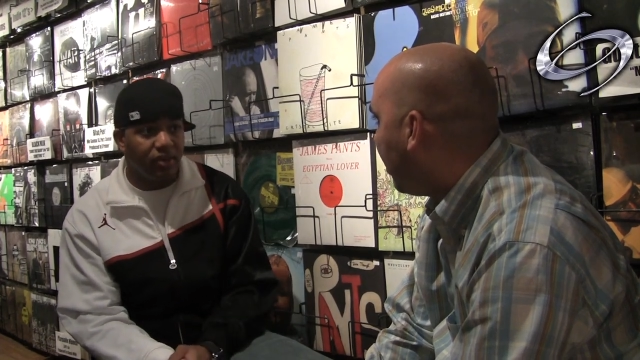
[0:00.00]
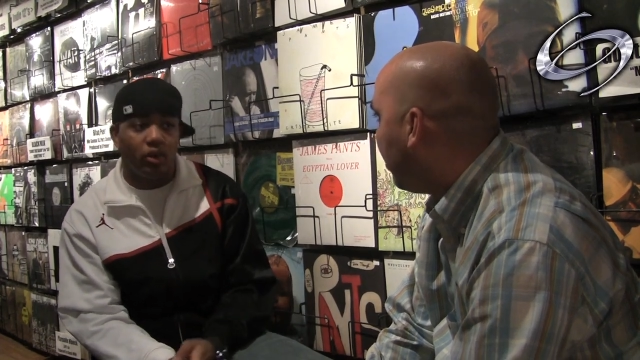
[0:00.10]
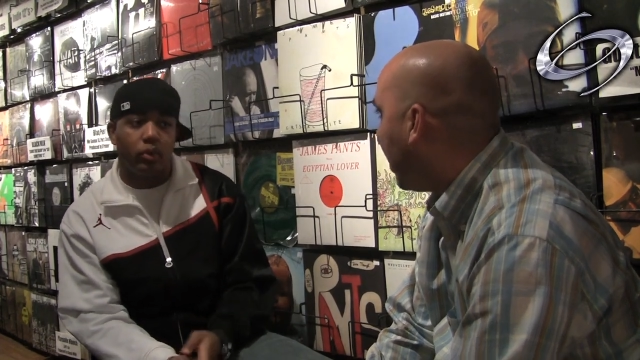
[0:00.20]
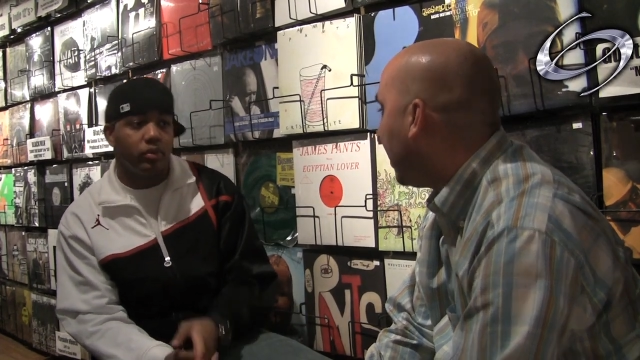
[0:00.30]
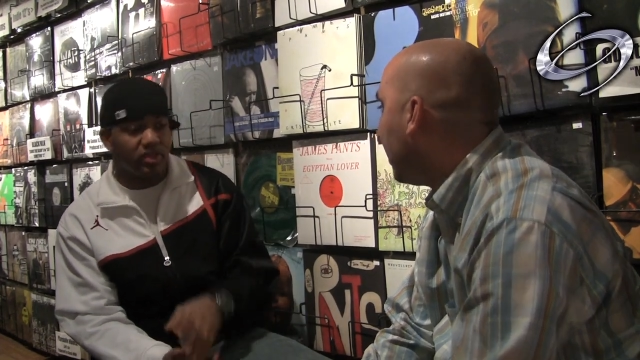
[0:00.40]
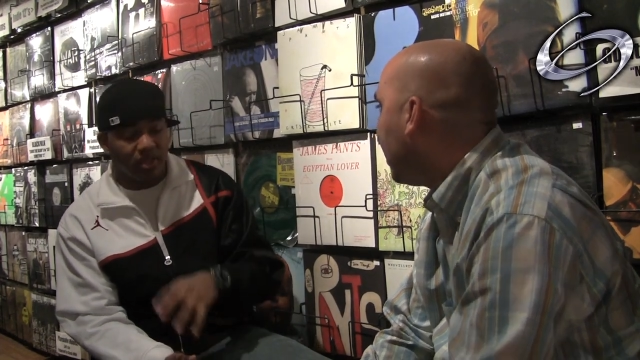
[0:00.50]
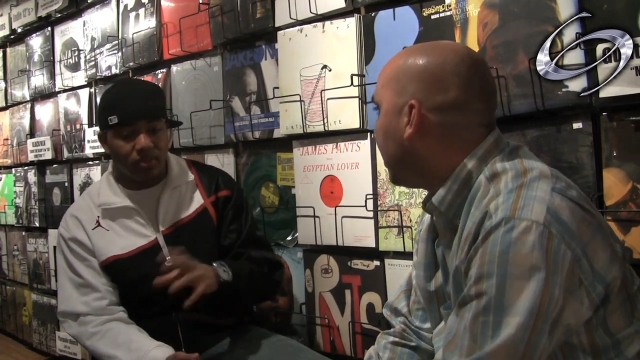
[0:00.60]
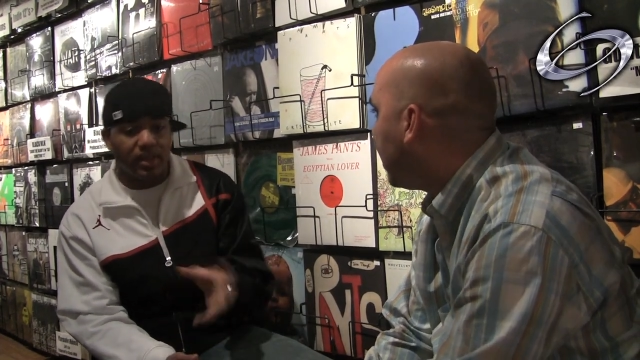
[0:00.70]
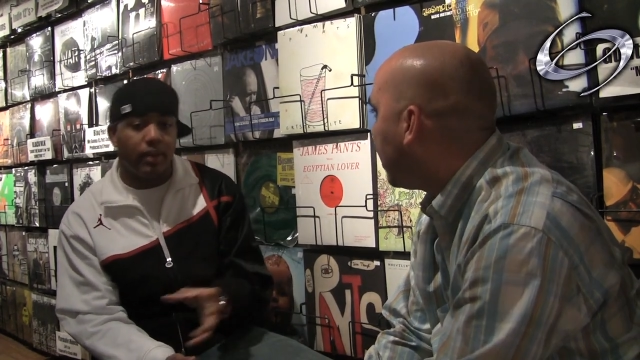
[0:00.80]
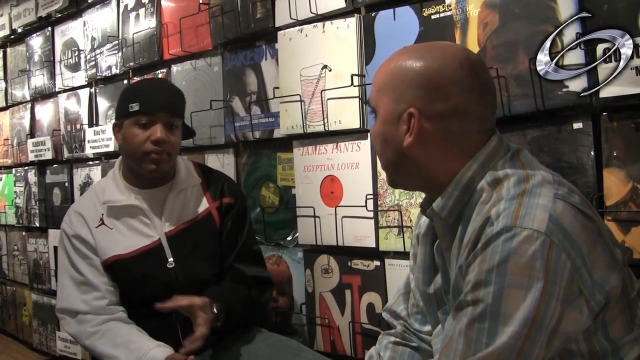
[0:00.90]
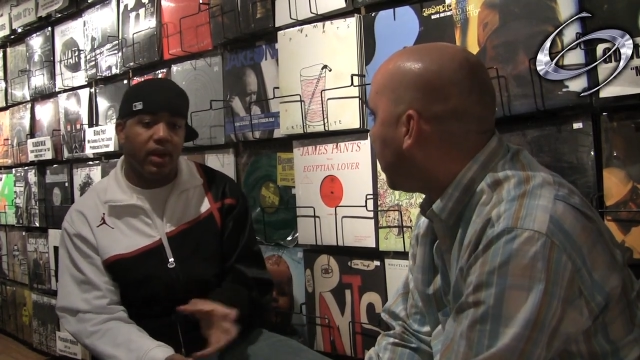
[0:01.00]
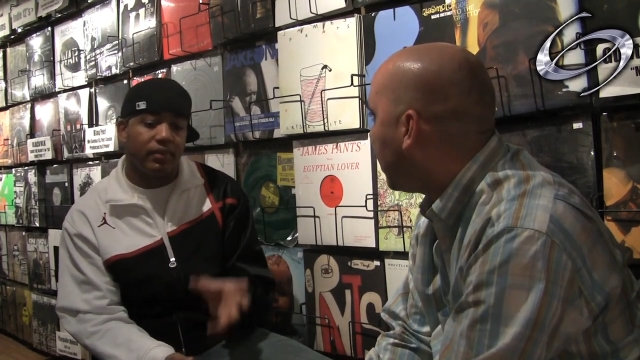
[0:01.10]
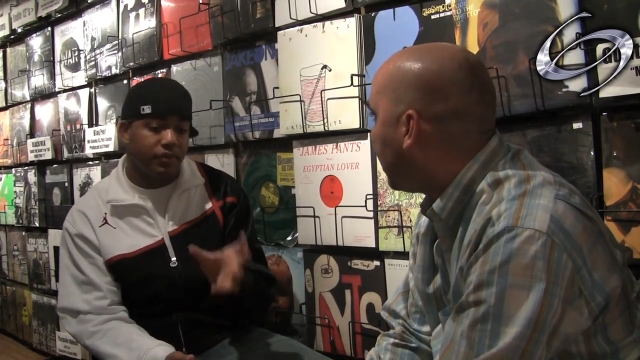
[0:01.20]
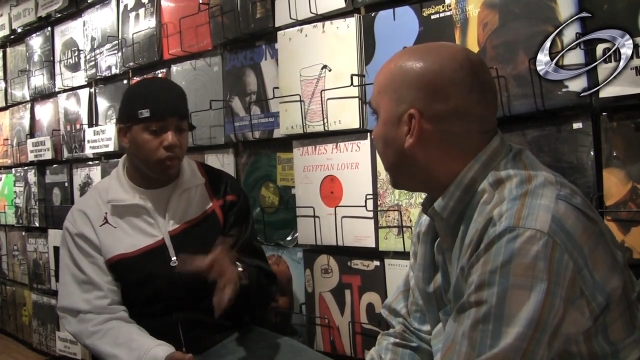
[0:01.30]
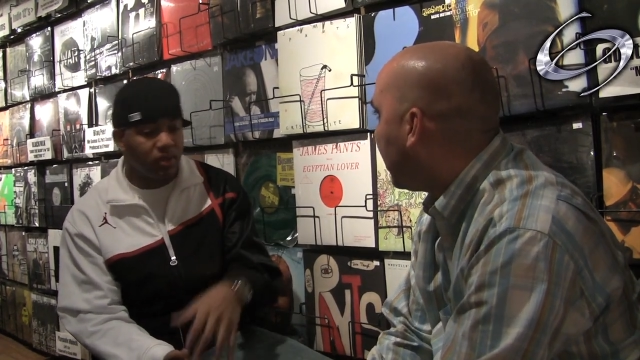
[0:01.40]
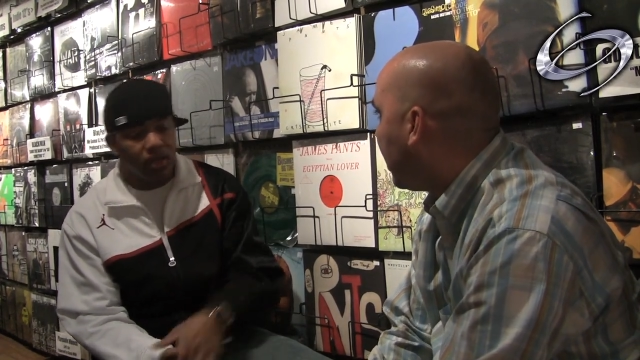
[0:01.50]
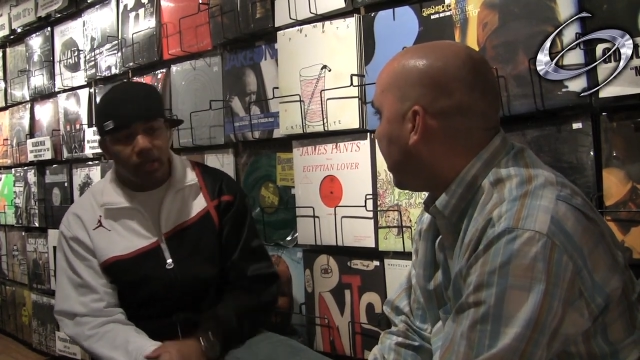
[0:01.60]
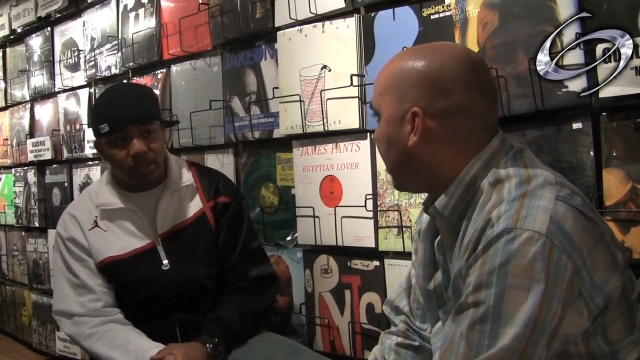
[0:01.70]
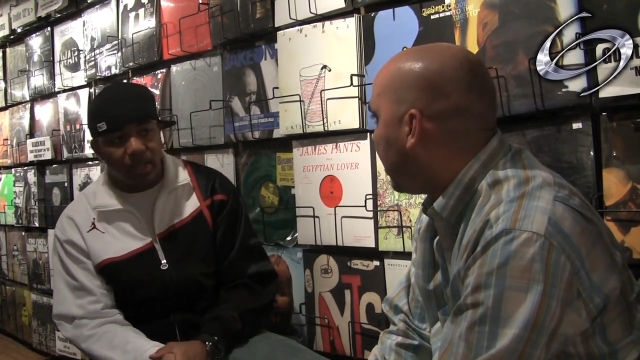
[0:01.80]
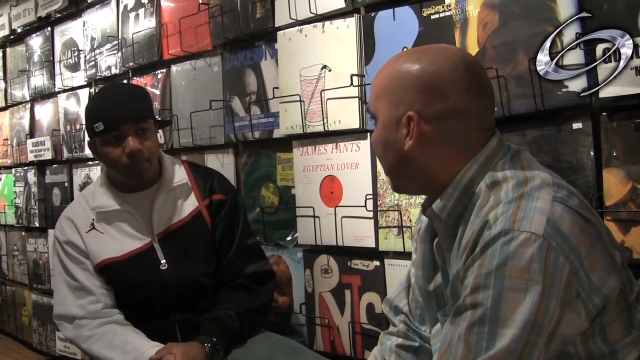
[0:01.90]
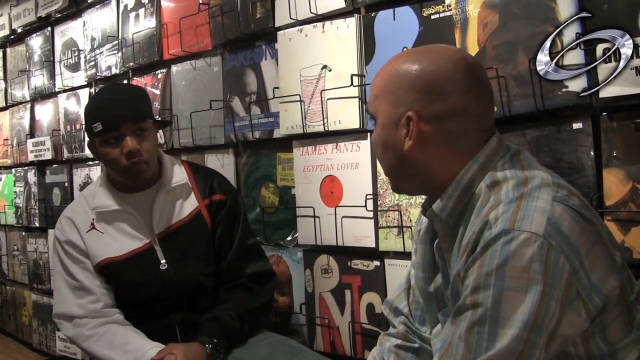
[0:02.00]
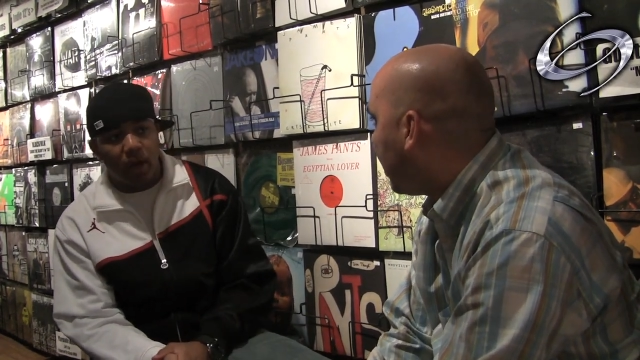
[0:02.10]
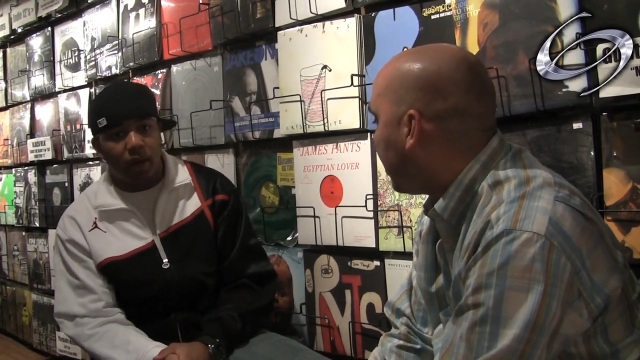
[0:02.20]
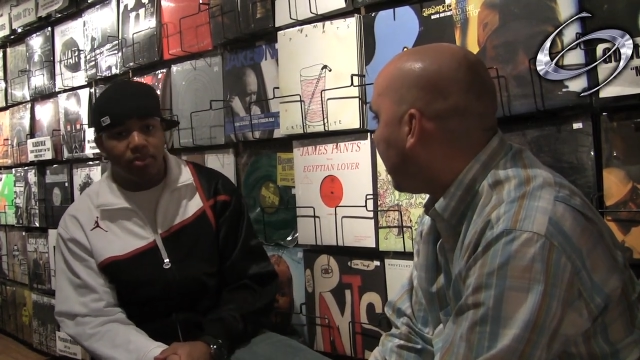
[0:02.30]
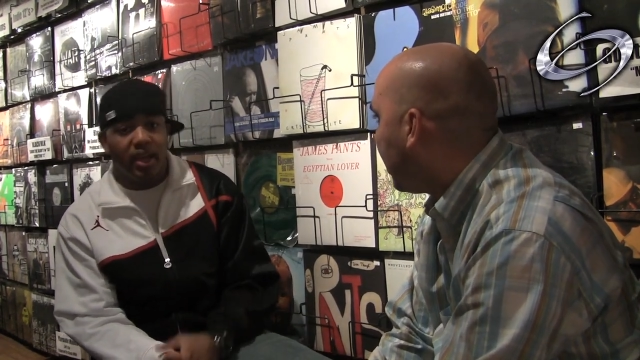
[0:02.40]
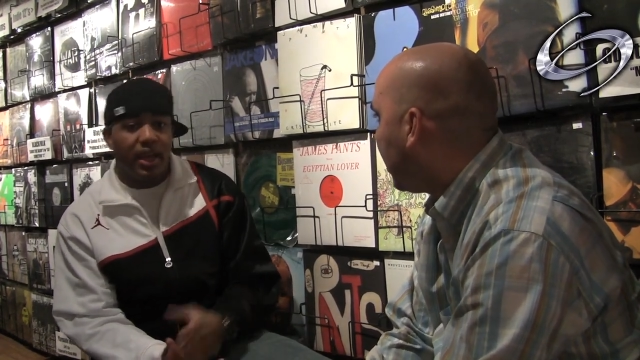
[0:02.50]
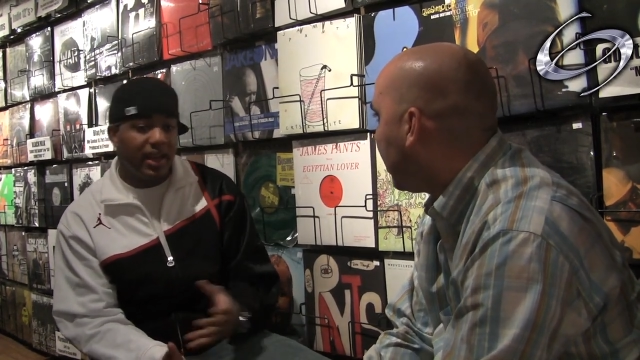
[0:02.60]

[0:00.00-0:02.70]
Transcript: We were still top 5 as far as debut albums,